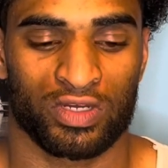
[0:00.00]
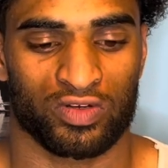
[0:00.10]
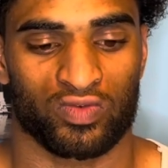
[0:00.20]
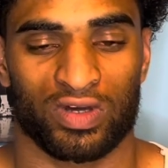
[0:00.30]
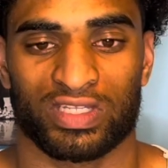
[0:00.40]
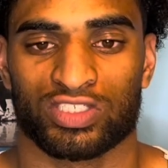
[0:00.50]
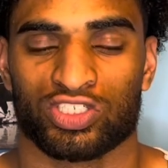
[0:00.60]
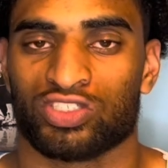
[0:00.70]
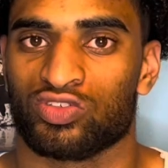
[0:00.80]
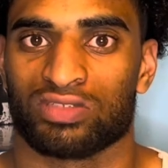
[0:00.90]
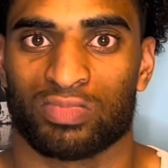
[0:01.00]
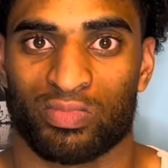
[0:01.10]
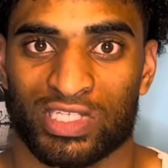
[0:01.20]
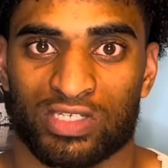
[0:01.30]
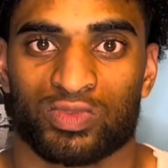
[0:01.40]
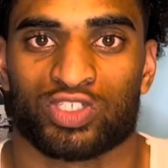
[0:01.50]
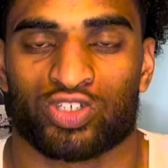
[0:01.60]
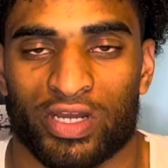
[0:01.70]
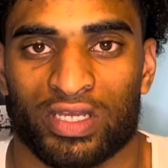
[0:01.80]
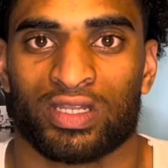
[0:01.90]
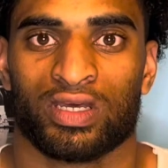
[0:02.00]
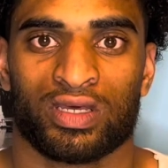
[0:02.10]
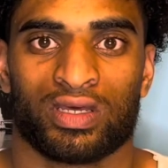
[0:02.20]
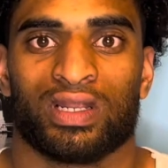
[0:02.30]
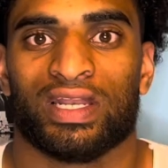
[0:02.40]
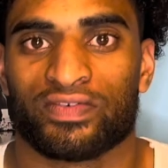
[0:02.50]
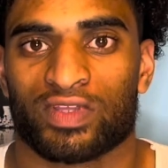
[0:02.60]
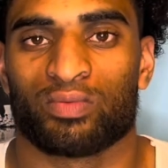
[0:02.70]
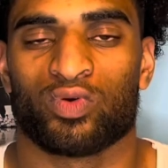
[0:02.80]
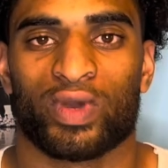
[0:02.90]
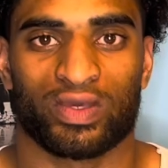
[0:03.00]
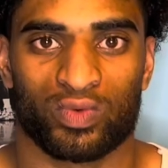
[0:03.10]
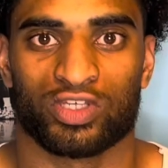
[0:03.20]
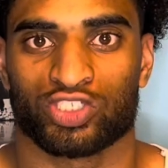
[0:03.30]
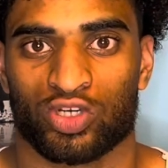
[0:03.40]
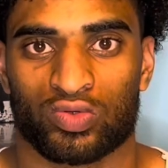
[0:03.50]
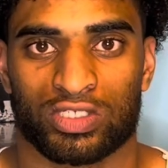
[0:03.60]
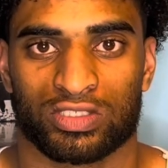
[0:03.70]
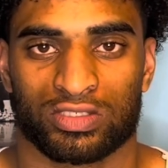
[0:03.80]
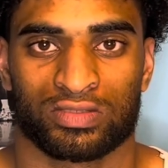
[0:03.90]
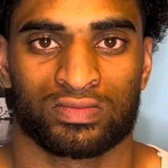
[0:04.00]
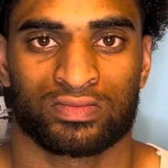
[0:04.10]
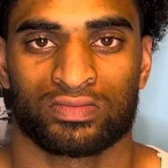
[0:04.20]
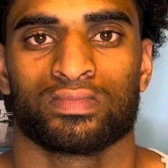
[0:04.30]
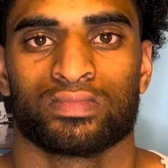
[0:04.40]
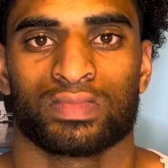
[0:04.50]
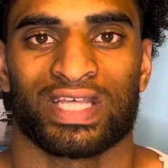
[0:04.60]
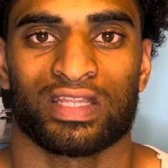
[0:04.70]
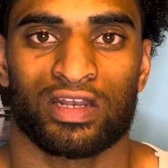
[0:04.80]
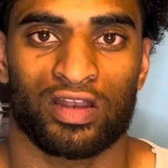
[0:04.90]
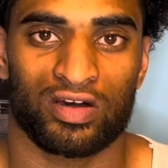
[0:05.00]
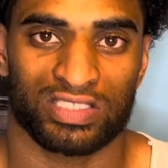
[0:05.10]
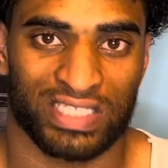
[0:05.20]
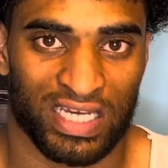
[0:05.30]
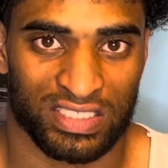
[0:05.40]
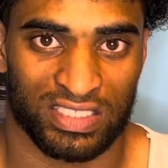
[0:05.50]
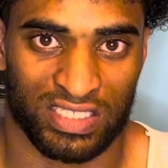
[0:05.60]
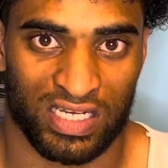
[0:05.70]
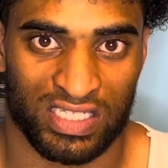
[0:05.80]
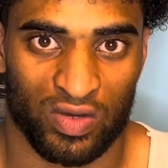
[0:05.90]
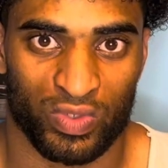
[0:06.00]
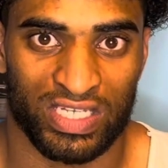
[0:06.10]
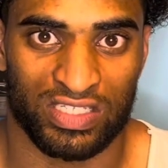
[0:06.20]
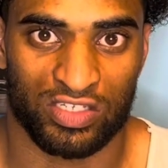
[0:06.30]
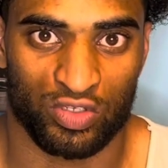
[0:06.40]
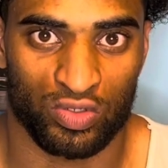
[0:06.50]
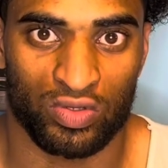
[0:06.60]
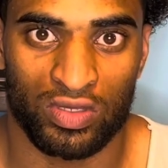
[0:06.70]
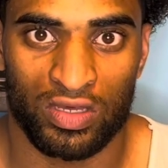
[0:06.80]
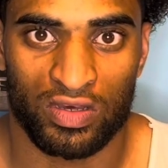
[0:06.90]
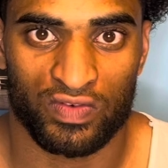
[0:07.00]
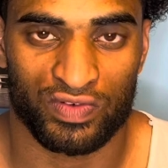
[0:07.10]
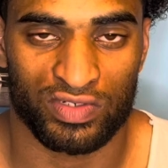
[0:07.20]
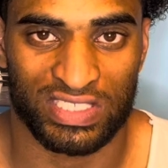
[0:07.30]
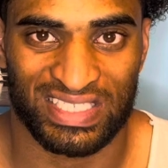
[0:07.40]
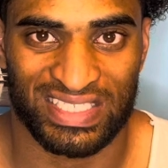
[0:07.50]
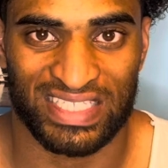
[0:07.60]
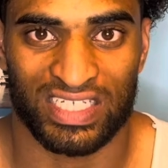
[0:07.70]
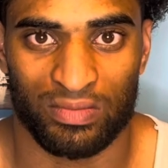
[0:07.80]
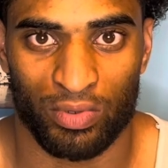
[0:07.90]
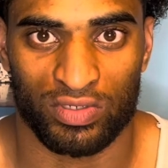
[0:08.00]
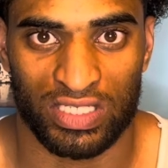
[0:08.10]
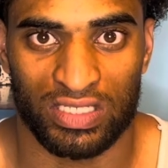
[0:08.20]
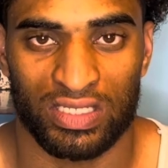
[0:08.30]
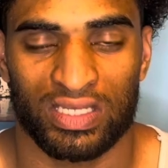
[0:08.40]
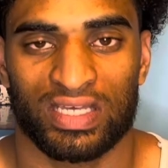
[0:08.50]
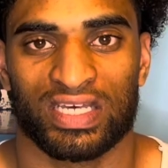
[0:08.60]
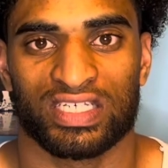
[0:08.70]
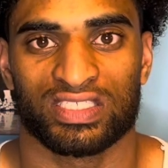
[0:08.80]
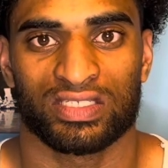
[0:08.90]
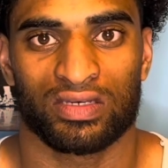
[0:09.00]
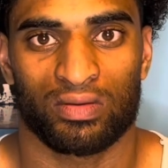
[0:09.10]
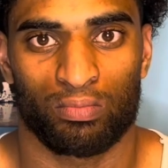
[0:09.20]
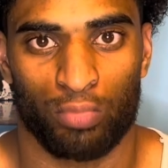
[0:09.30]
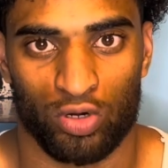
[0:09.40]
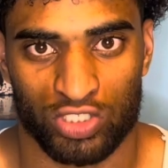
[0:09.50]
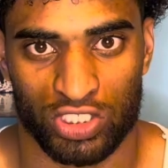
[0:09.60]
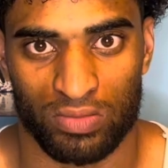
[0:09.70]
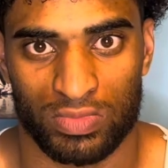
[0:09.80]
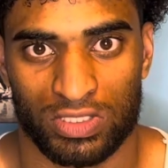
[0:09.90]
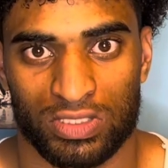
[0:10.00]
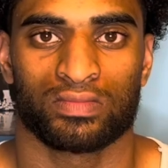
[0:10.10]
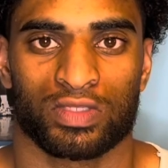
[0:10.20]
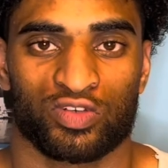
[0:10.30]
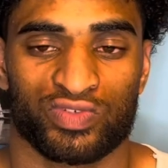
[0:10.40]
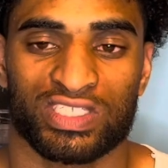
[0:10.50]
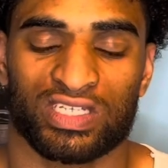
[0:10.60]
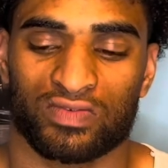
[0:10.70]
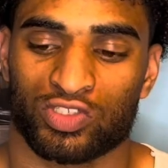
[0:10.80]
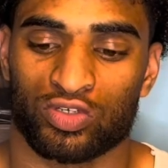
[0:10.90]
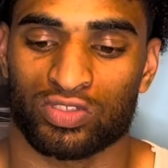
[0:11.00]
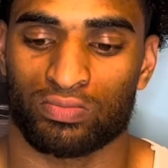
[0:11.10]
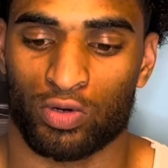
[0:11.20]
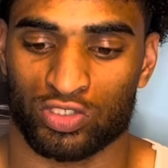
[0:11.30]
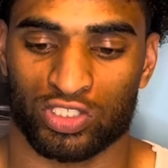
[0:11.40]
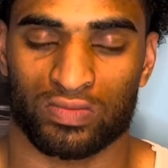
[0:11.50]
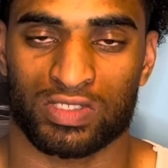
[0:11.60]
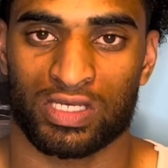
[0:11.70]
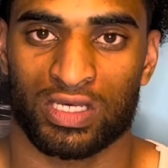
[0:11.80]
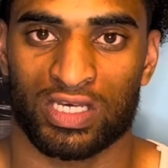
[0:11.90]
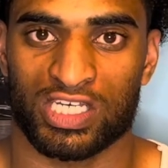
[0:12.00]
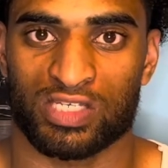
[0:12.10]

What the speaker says: rather than just using momentum to try and lift up a weight with your shoulders. Then the last exercise that we need to do for an aesthetic body is box jumps. The reason I've chosen box jumps is